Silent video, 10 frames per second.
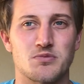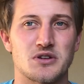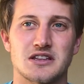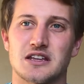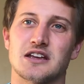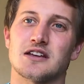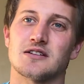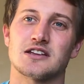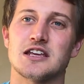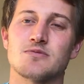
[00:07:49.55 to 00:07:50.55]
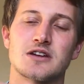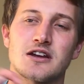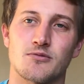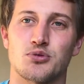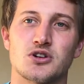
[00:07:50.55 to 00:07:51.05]
but yet they keep
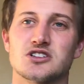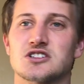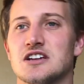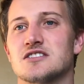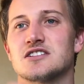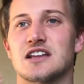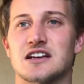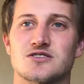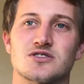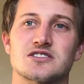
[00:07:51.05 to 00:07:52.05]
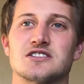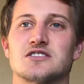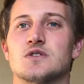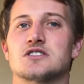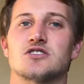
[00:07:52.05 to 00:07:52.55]
getting pushed into that sort of
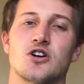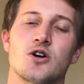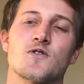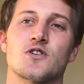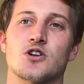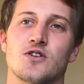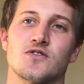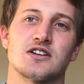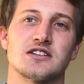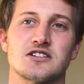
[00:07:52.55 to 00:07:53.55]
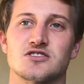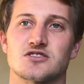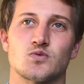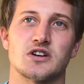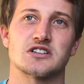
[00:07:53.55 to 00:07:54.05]
situation over and over, and they
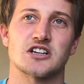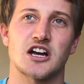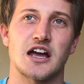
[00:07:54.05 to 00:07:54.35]
just wish